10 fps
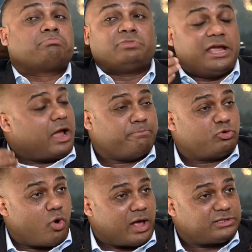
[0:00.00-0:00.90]
they come
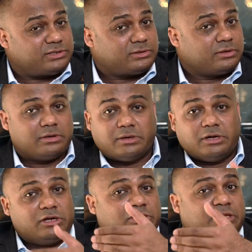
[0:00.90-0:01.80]
to us,
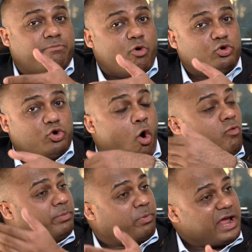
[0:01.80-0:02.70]
they bought
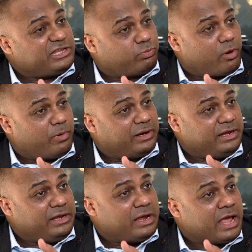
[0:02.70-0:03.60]
overpriced
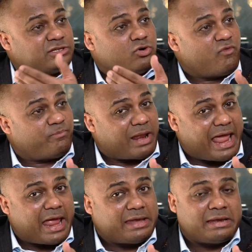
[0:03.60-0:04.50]
property as an off
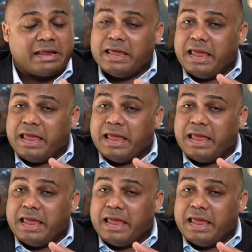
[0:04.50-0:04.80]
plan,